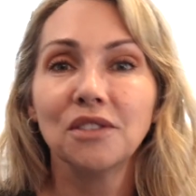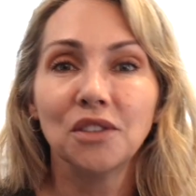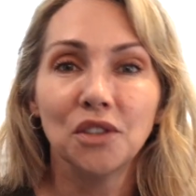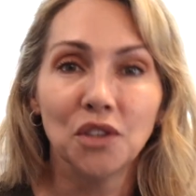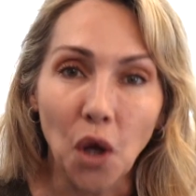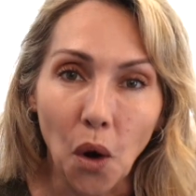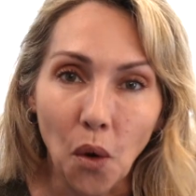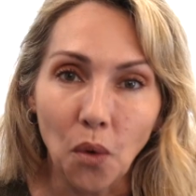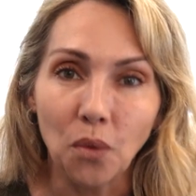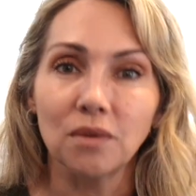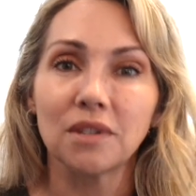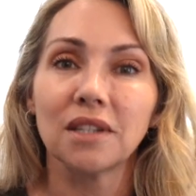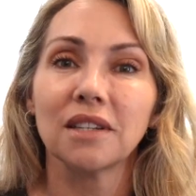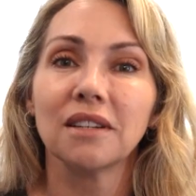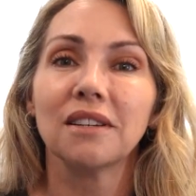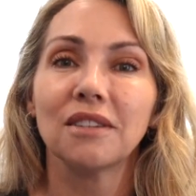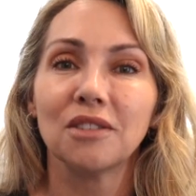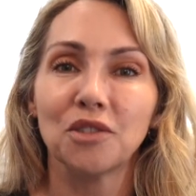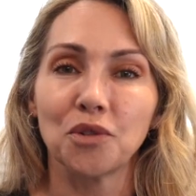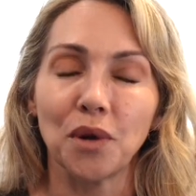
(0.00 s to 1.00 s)
don't
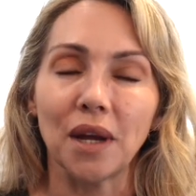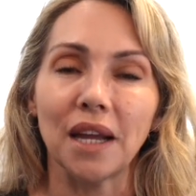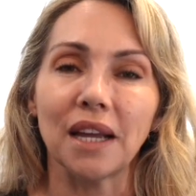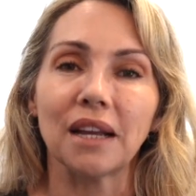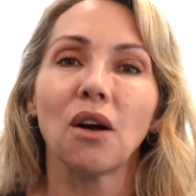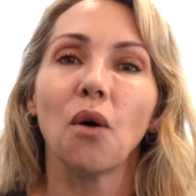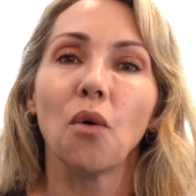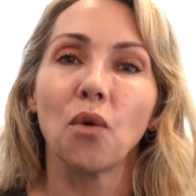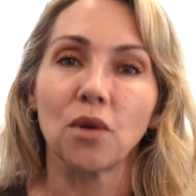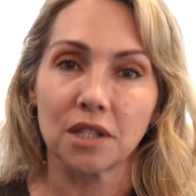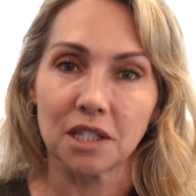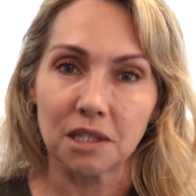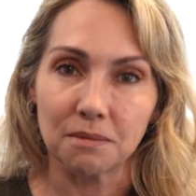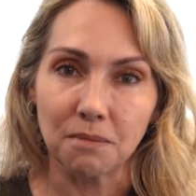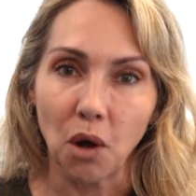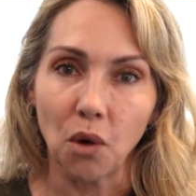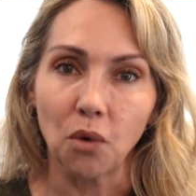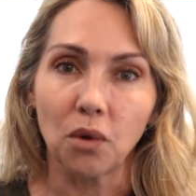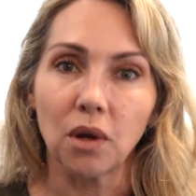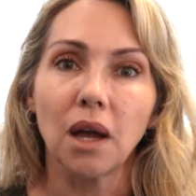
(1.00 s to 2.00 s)
drink or
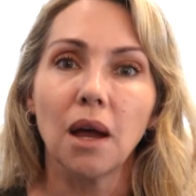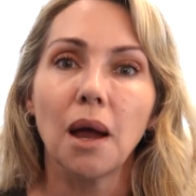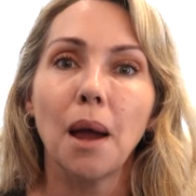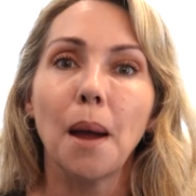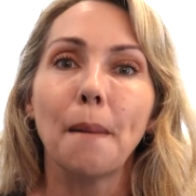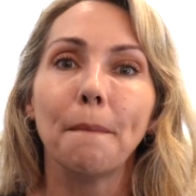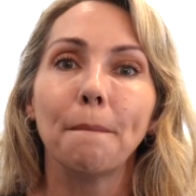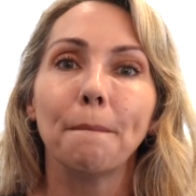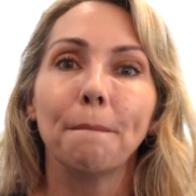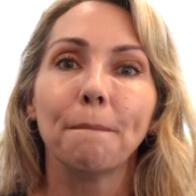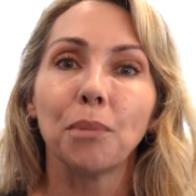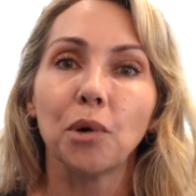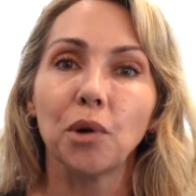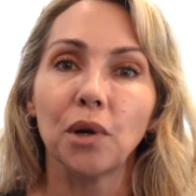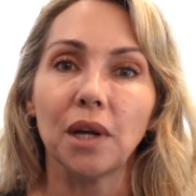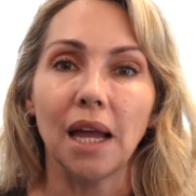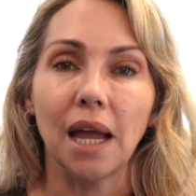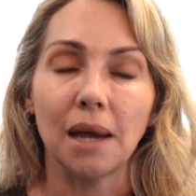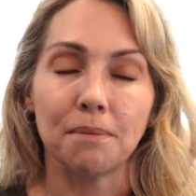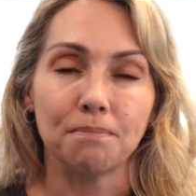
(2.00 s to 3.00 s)
smoke
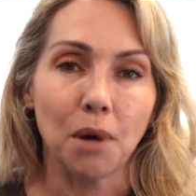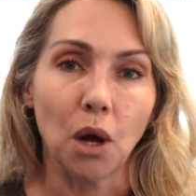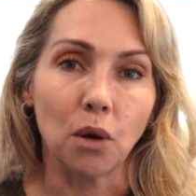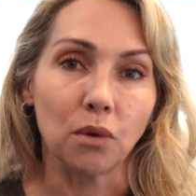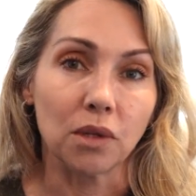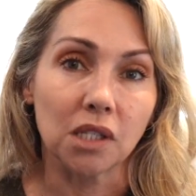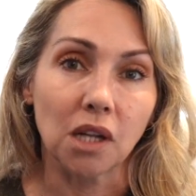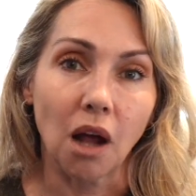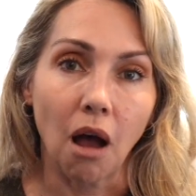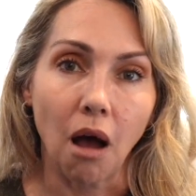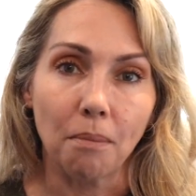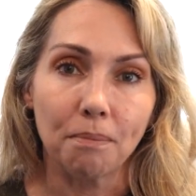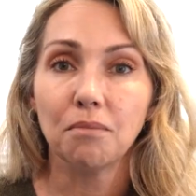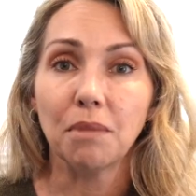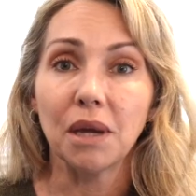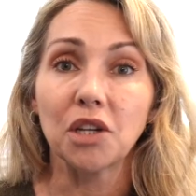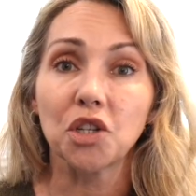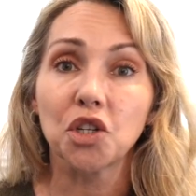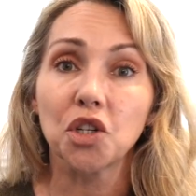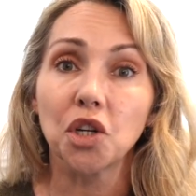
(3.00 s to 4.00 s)
pre and post-op.
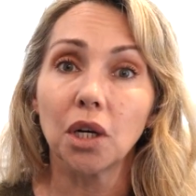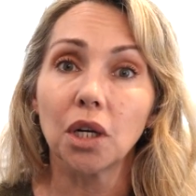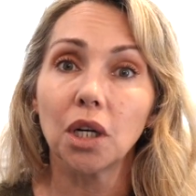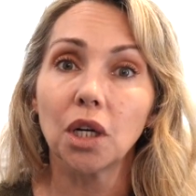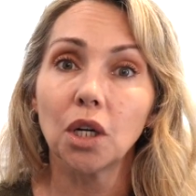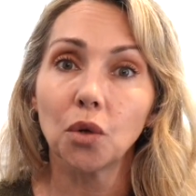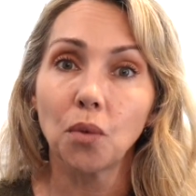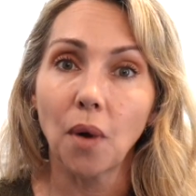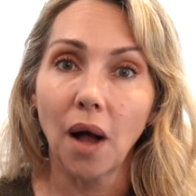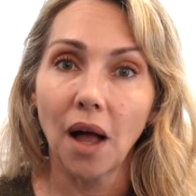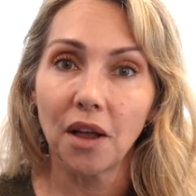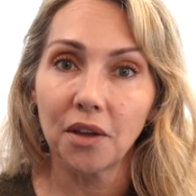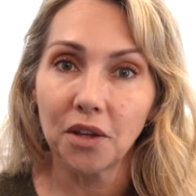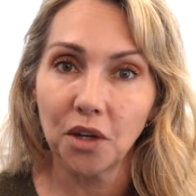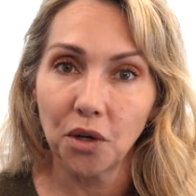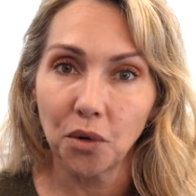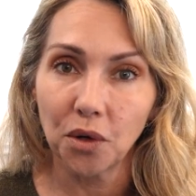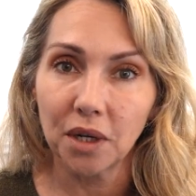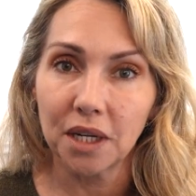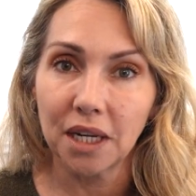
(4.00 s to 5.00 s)
Make sure while
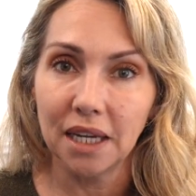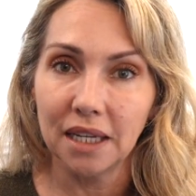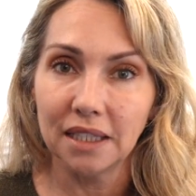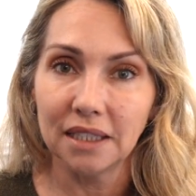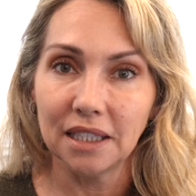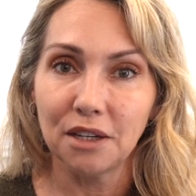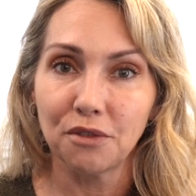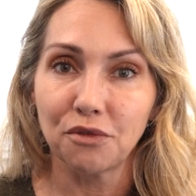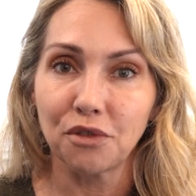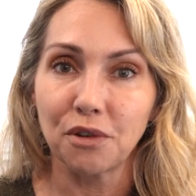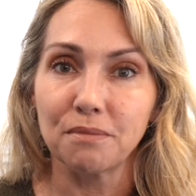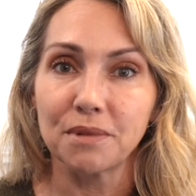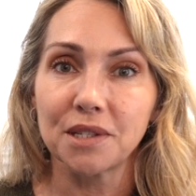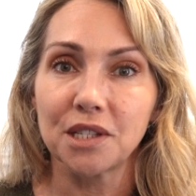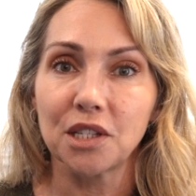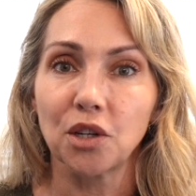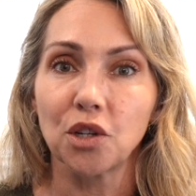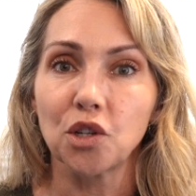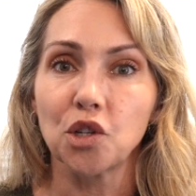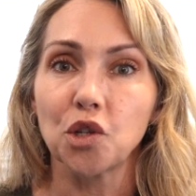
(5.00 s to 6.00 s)
you're healing from
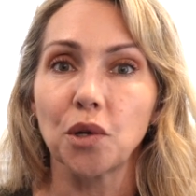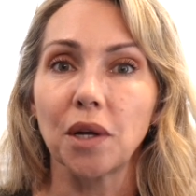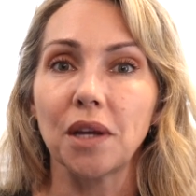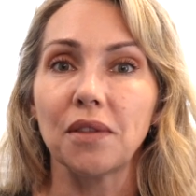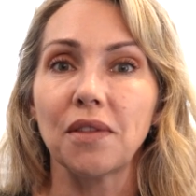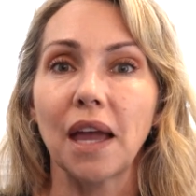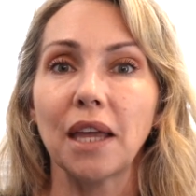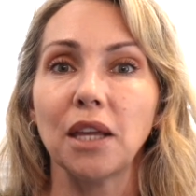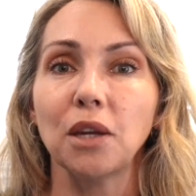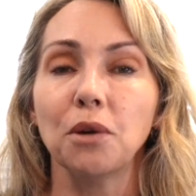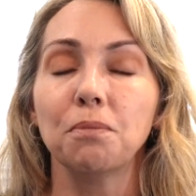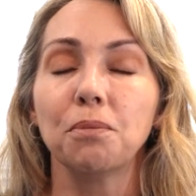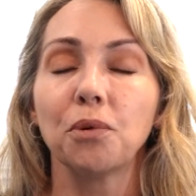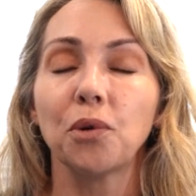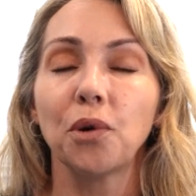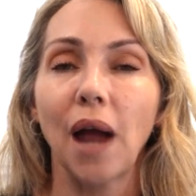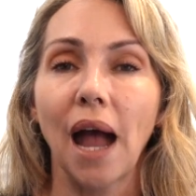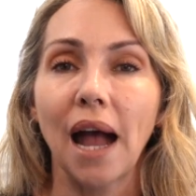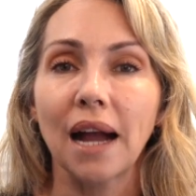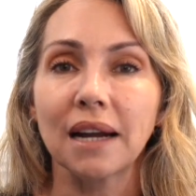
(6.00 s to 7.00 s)
surgery that you
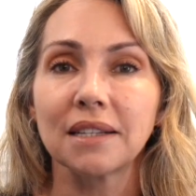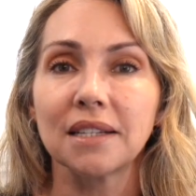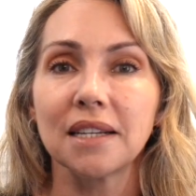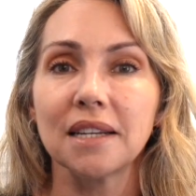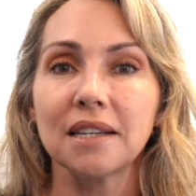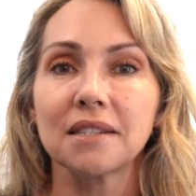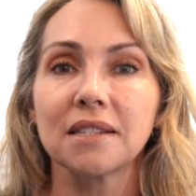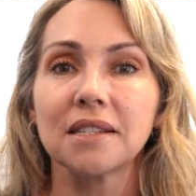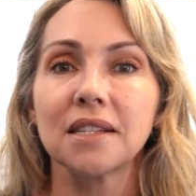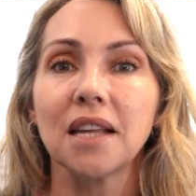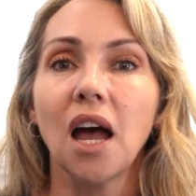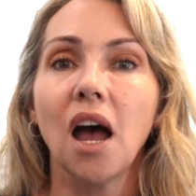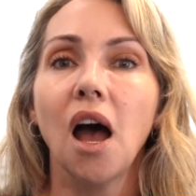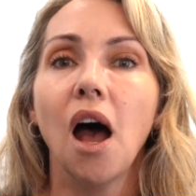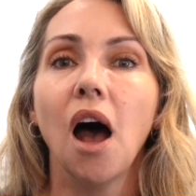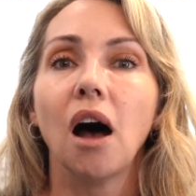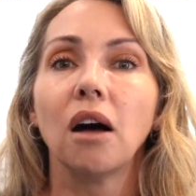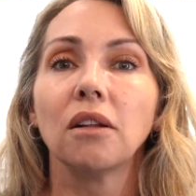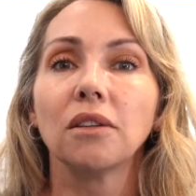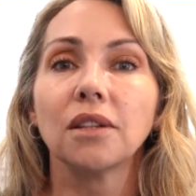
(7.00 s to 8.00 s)
practice
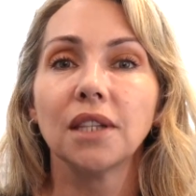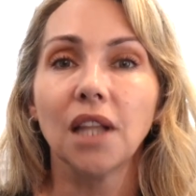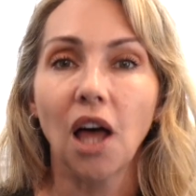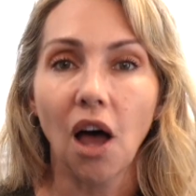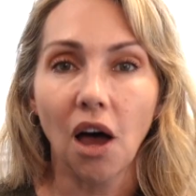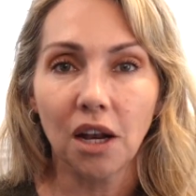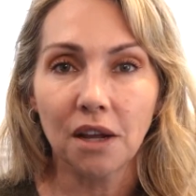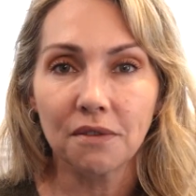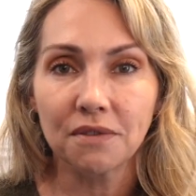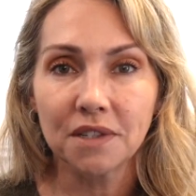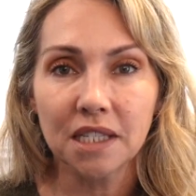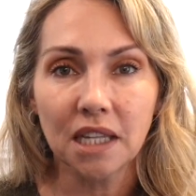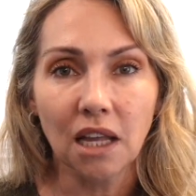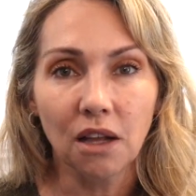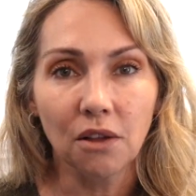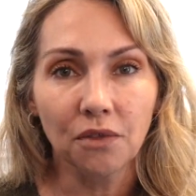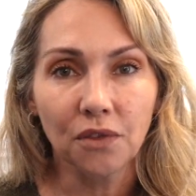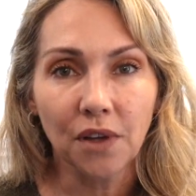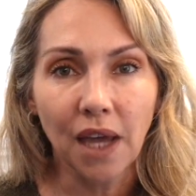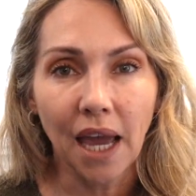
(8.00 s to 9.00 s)
a lot of
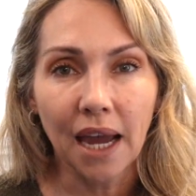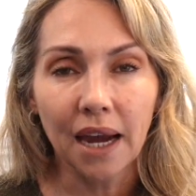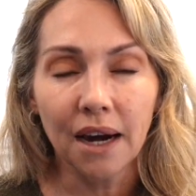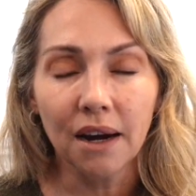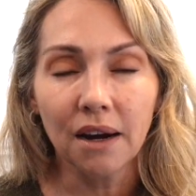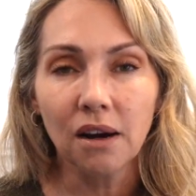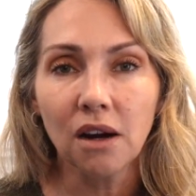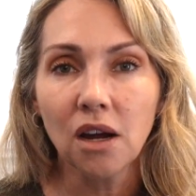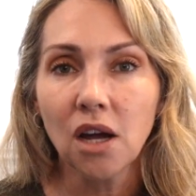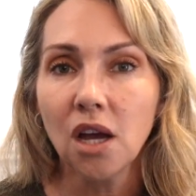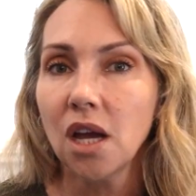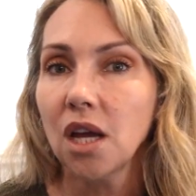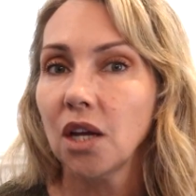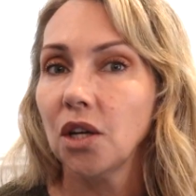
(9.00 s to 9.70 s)
self-care.